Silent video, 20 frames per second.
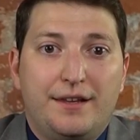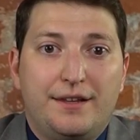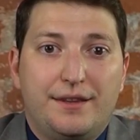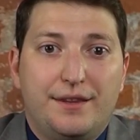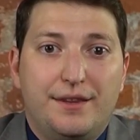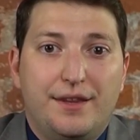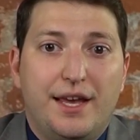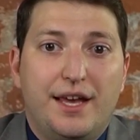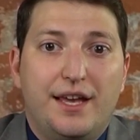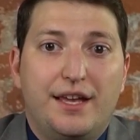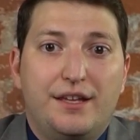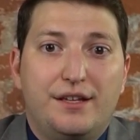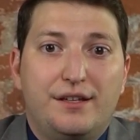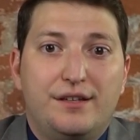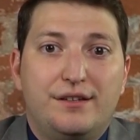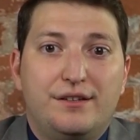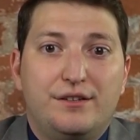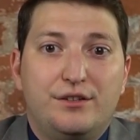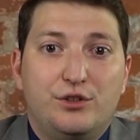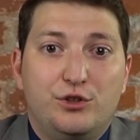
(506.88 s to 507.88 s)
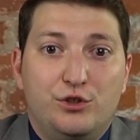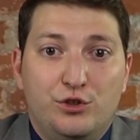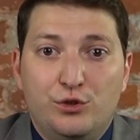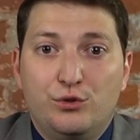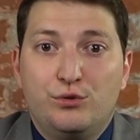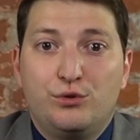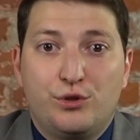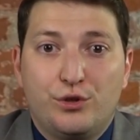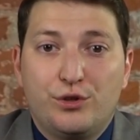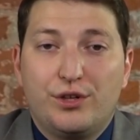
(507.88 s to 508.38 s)
then
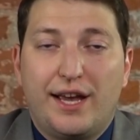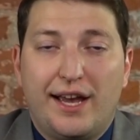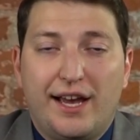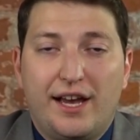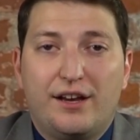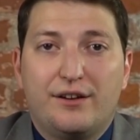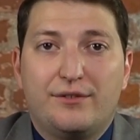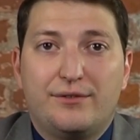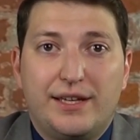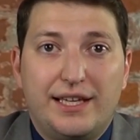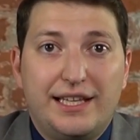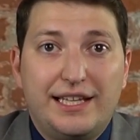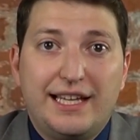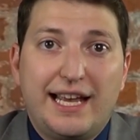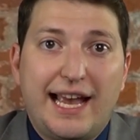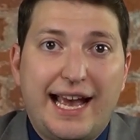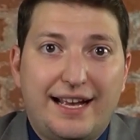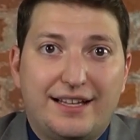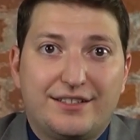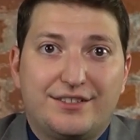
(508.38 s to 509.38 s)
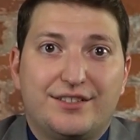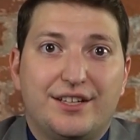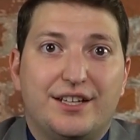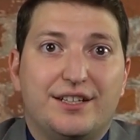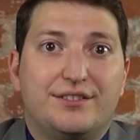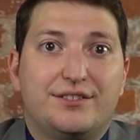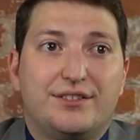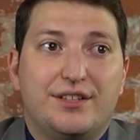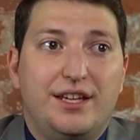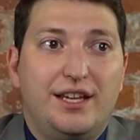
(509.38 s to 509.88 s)
you could have any
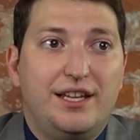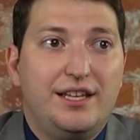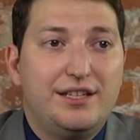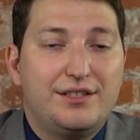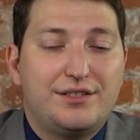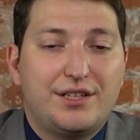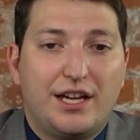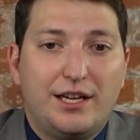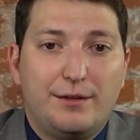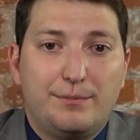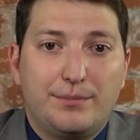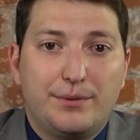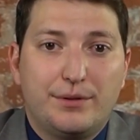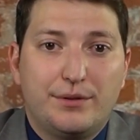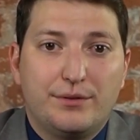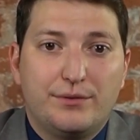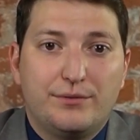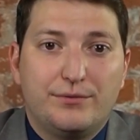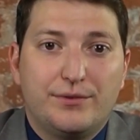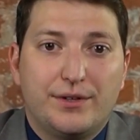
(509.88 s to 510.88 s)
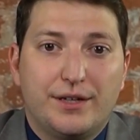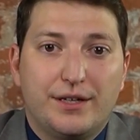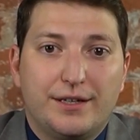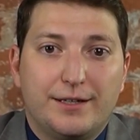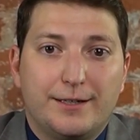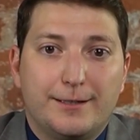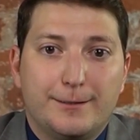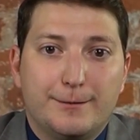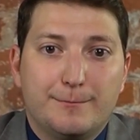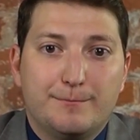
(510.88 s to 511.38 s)
assets, any type of
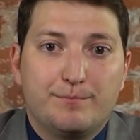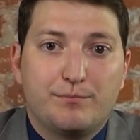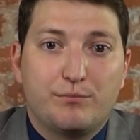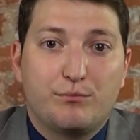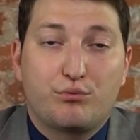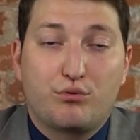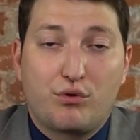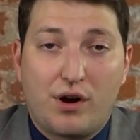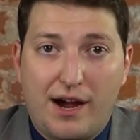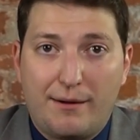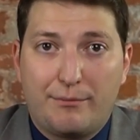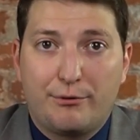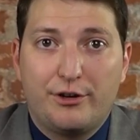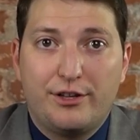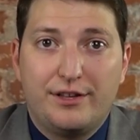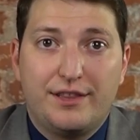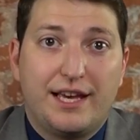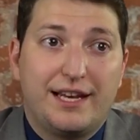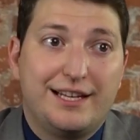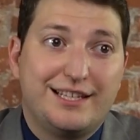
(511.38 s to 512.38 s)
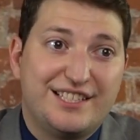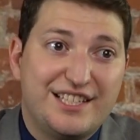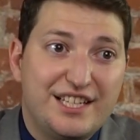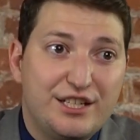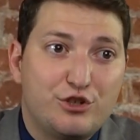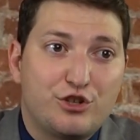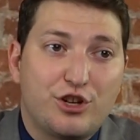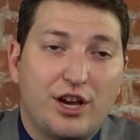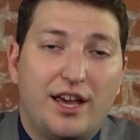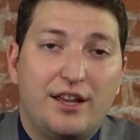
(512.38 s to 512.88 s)
property that is
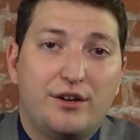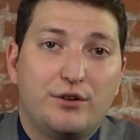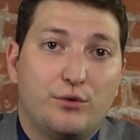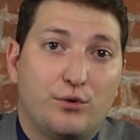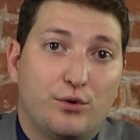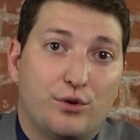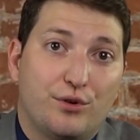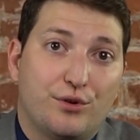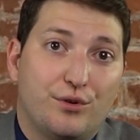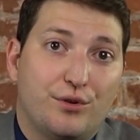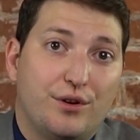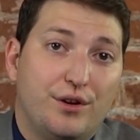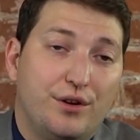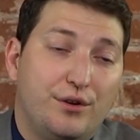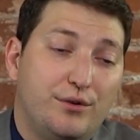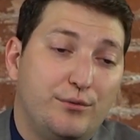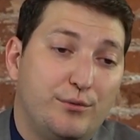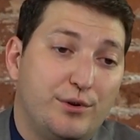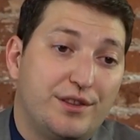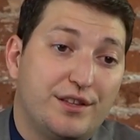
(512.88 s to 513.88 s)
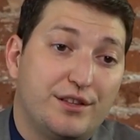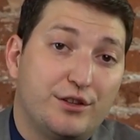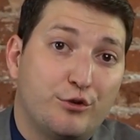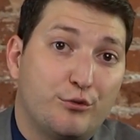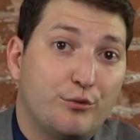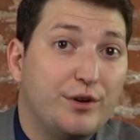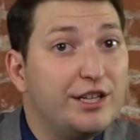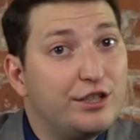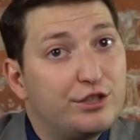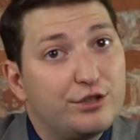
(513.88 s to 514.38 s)
in China or within the
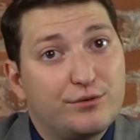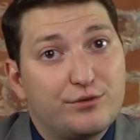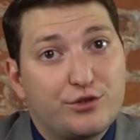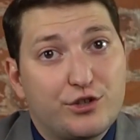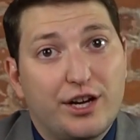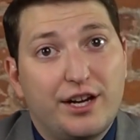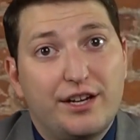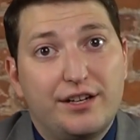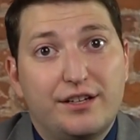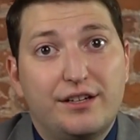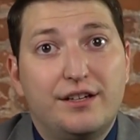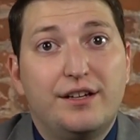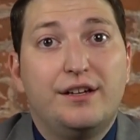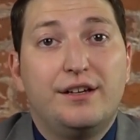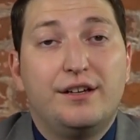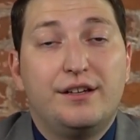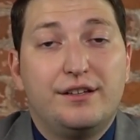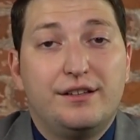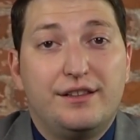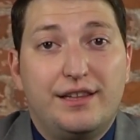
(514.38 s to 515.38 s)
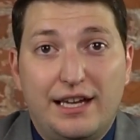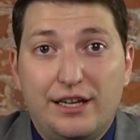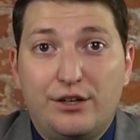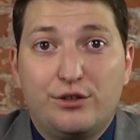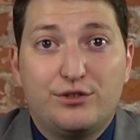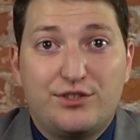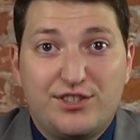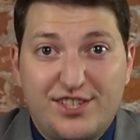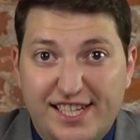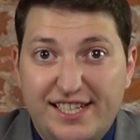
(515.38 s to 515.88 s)
reach of China, they
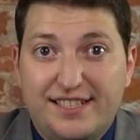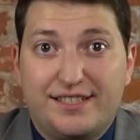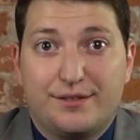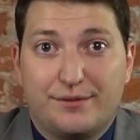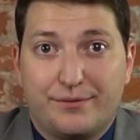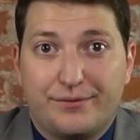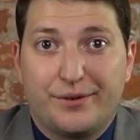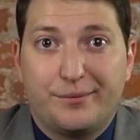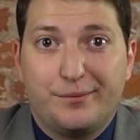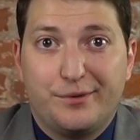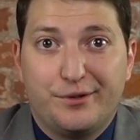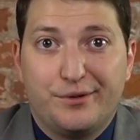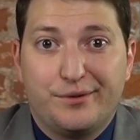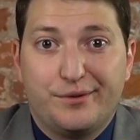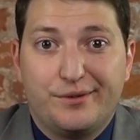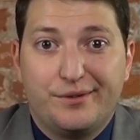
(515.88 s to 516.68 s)
could seize it from you,